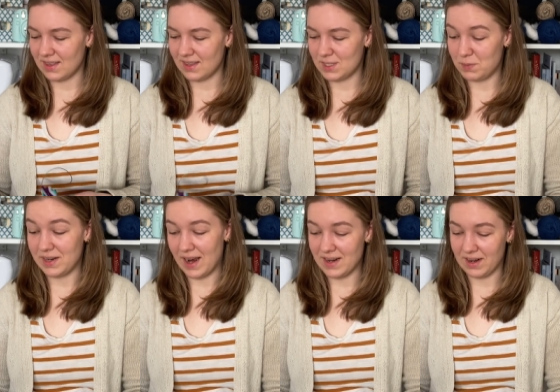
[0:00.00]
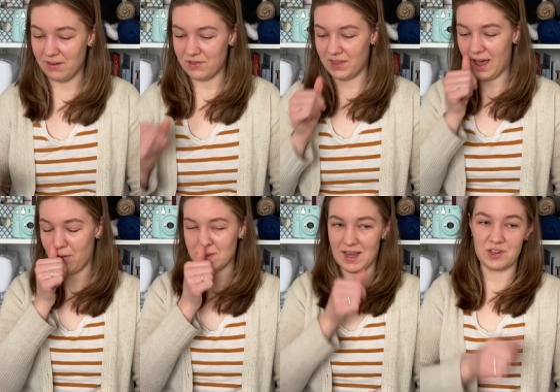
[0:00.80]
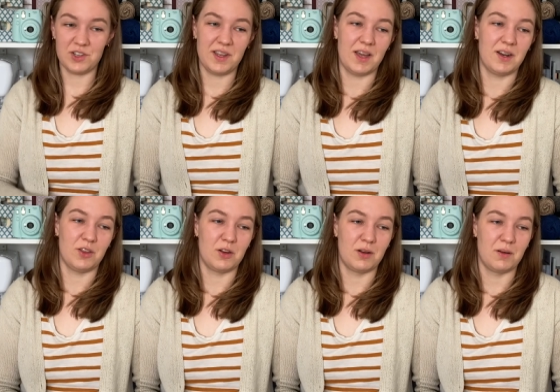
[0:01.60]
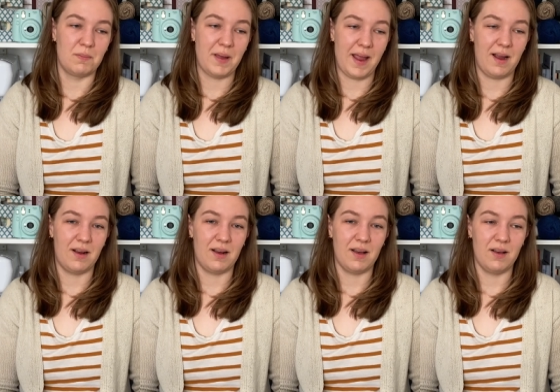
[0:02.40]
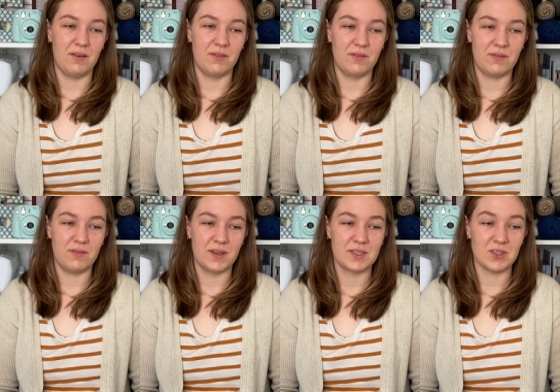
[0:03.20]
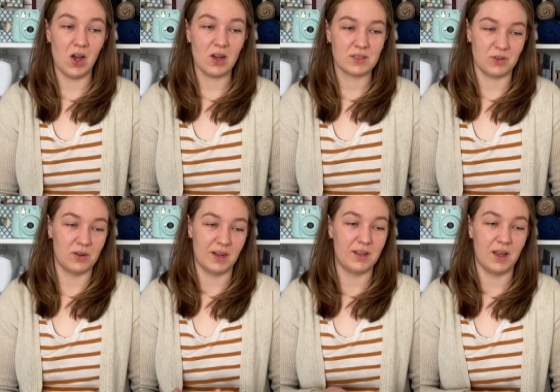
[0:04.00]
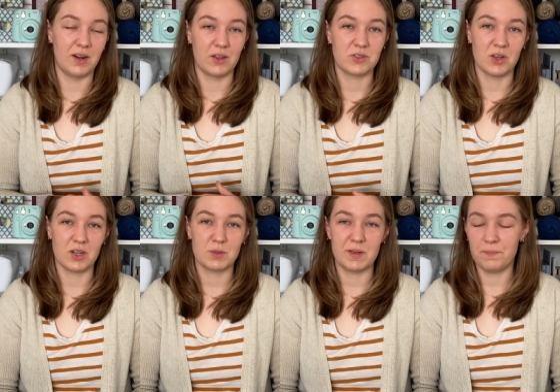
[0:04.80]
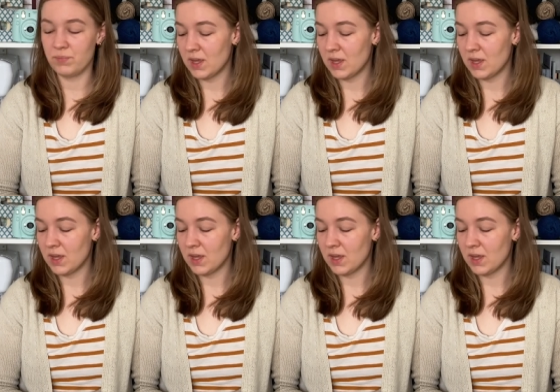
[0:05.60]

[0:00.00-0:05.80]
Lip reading: spin I did after that was actually another pair of socks, or another sock spin.